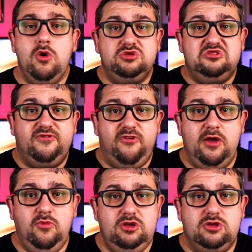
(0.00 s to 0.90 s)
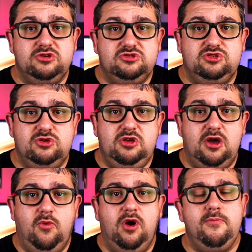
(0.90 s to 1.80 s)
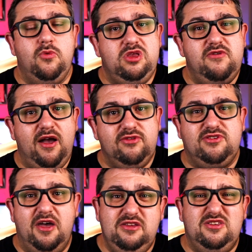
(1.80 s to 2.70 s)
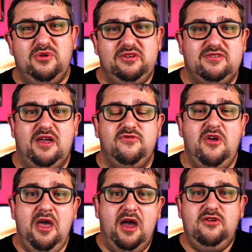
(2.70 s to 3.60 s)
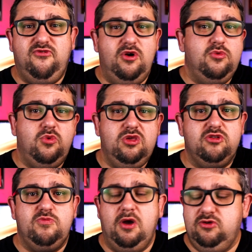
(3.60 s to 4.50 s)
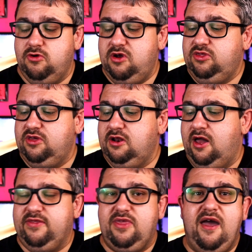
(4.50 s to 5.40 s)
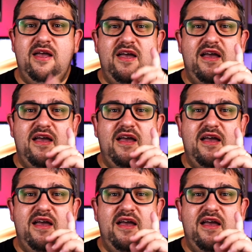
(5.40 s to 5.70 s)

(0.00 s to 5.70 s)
which is fine when you're doing studio work, but when you're outside doing stuff and you're filming with Osmos or anything like that,